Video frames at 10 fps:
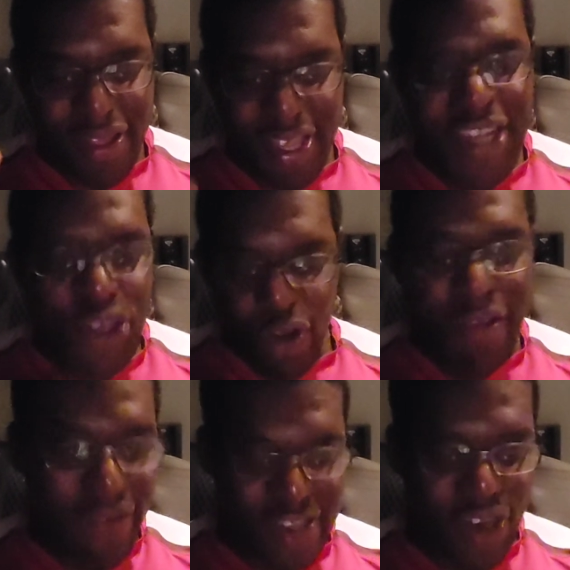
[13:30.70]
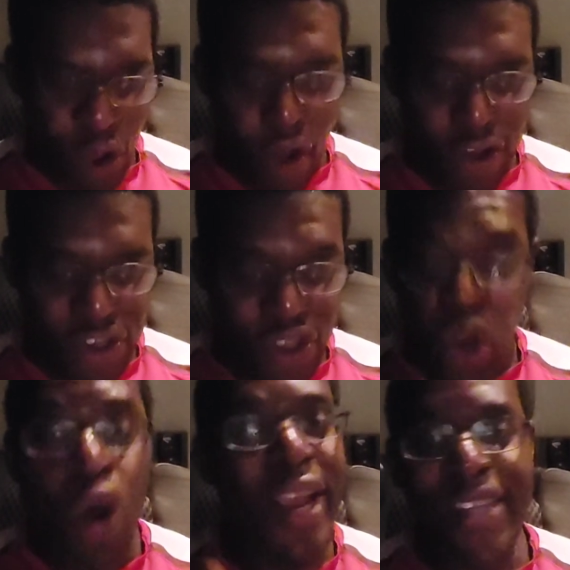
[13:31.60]
these OnlyFans whores
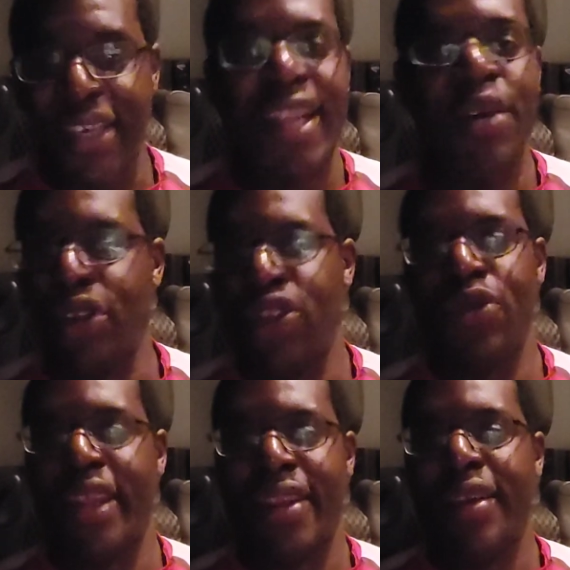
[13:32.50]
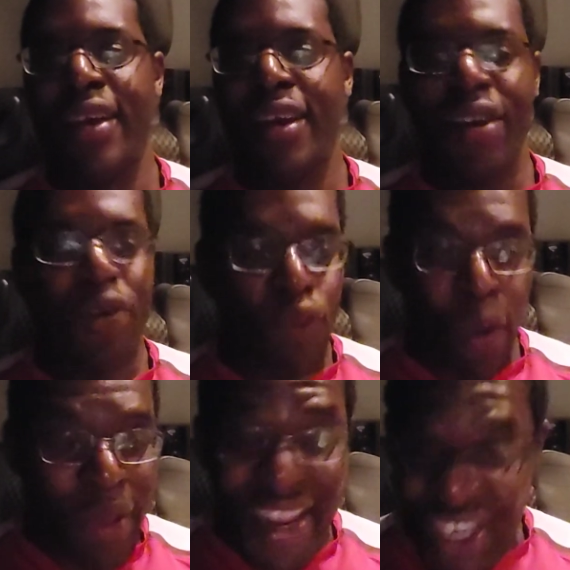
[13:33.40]
know exactly what they're doing.
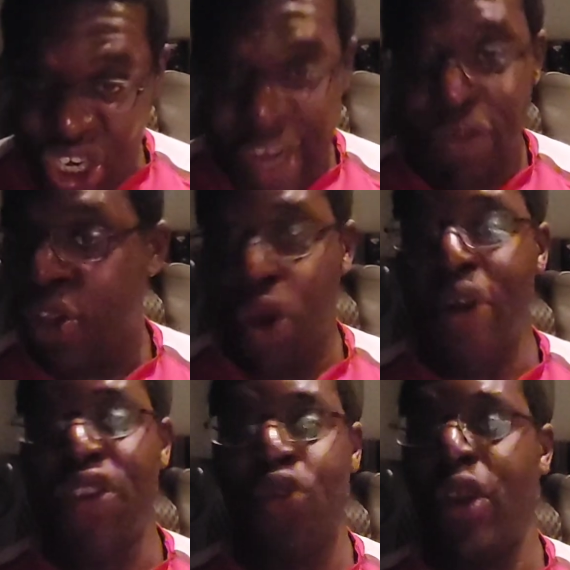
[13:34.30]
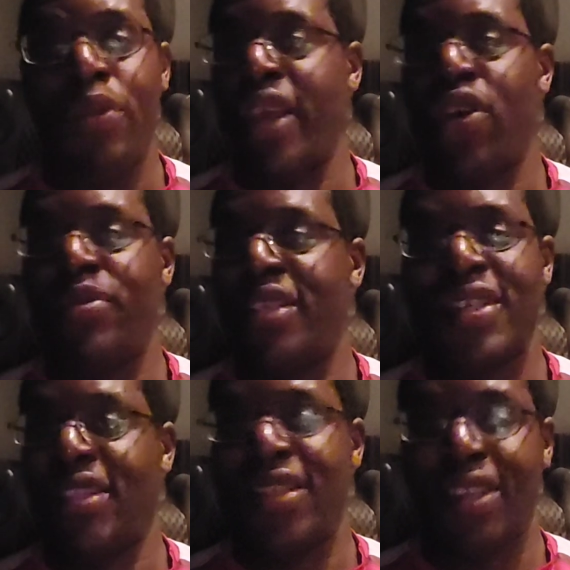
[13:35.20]
Women in general know what they're doing when it
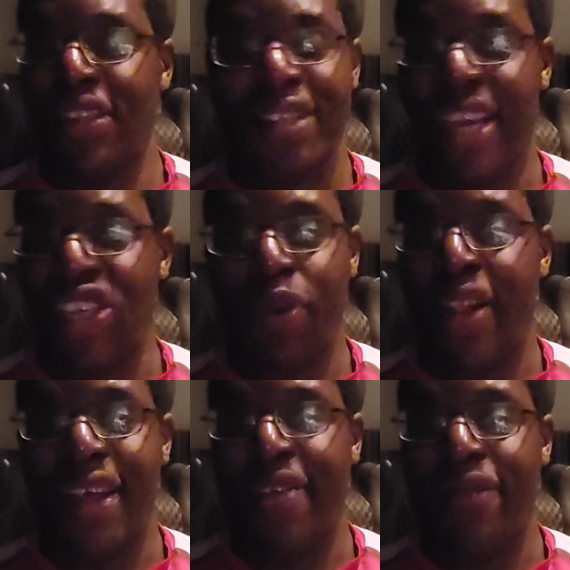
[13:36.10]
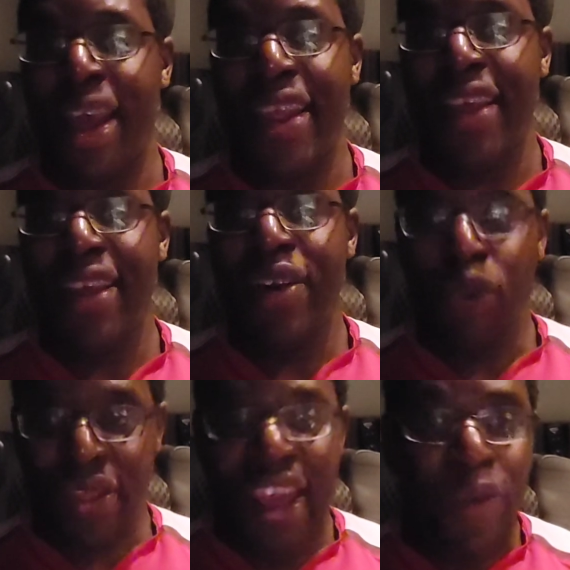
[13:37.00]
comes to the sexuality, right?
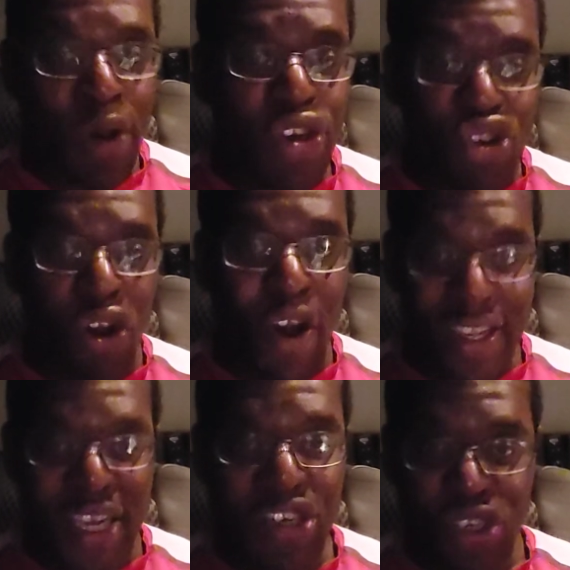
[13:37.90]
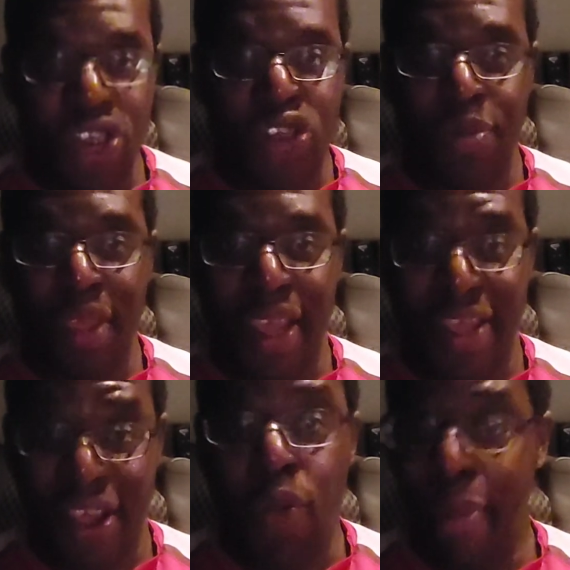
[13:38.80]
When they want to draw attention to something,
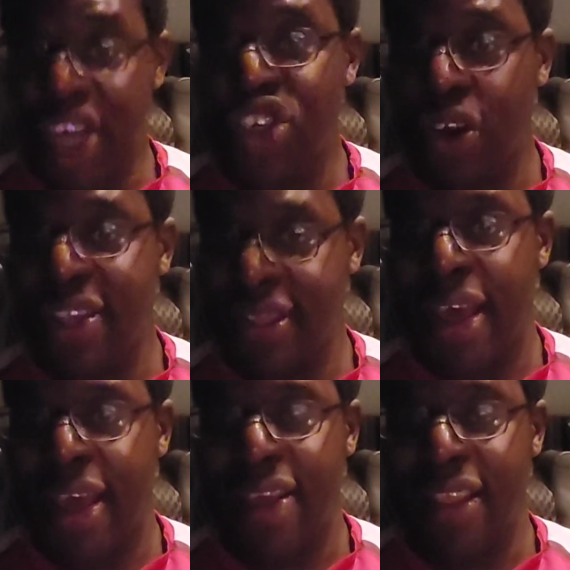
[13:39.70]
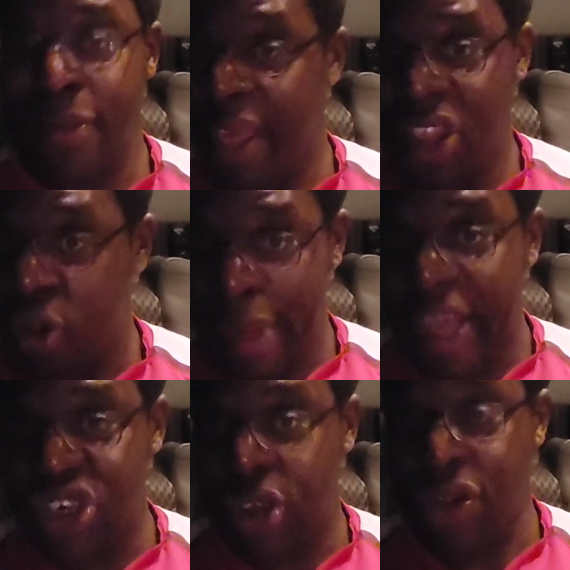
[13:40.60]
they'll make sure it's there. They'll
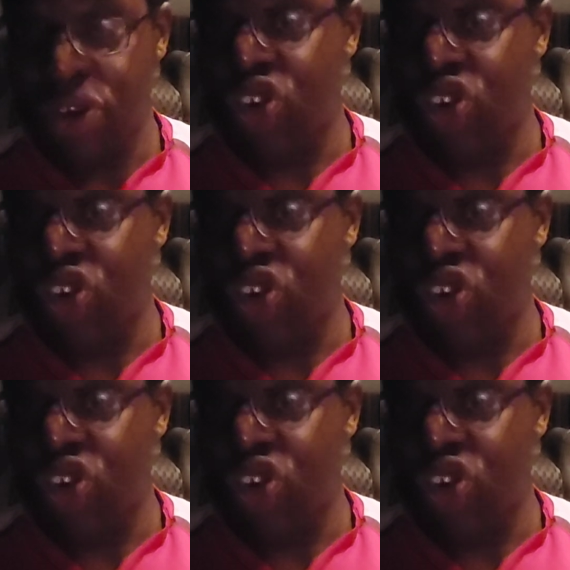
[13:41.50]
make sure they'll